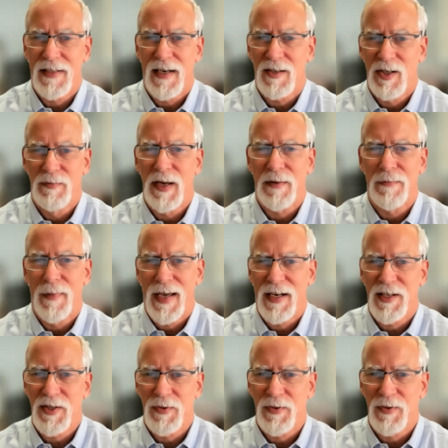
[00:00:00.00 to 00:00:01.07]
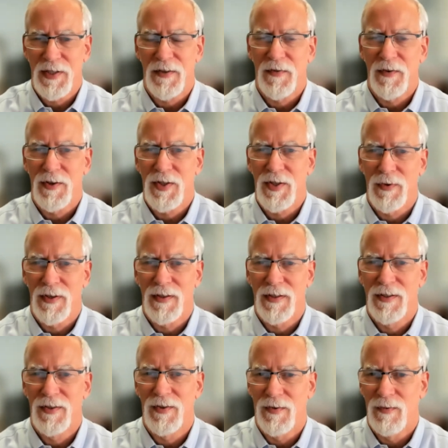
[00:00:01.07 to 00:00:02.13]
Dr. McManis was the first one
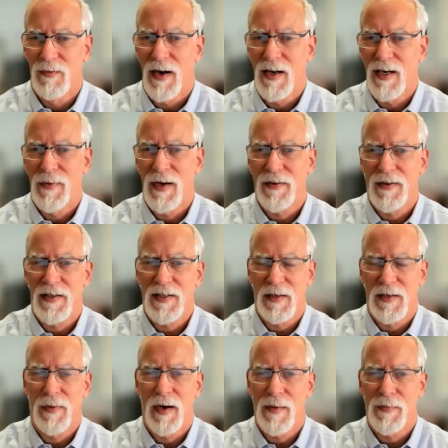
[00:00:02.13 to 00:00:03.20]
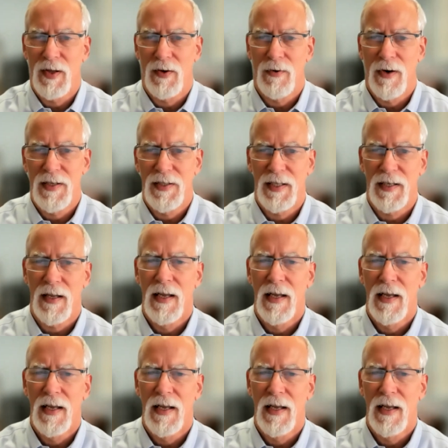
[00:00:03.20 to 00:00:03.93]
to write about this and popularize it.